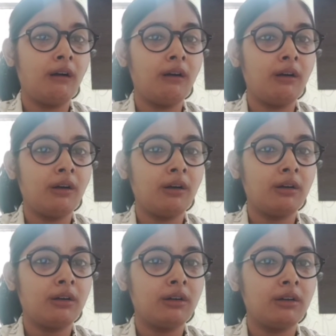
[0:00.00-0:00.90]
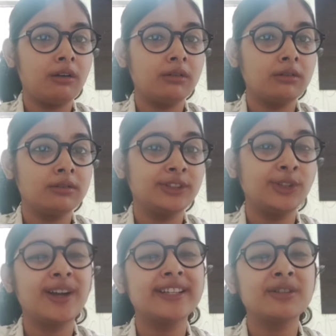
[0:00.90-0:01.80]
Phir mil. Aww.
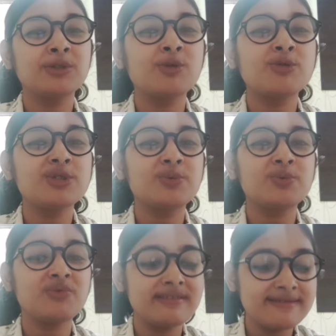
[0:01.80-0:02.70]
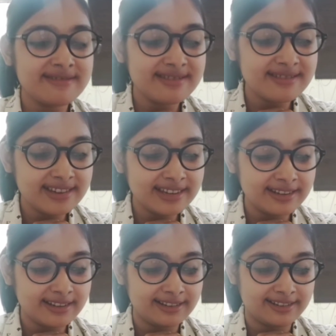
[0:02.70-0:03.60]
You guys are so
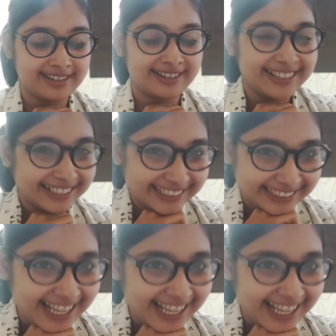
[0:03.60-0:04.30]
sweet.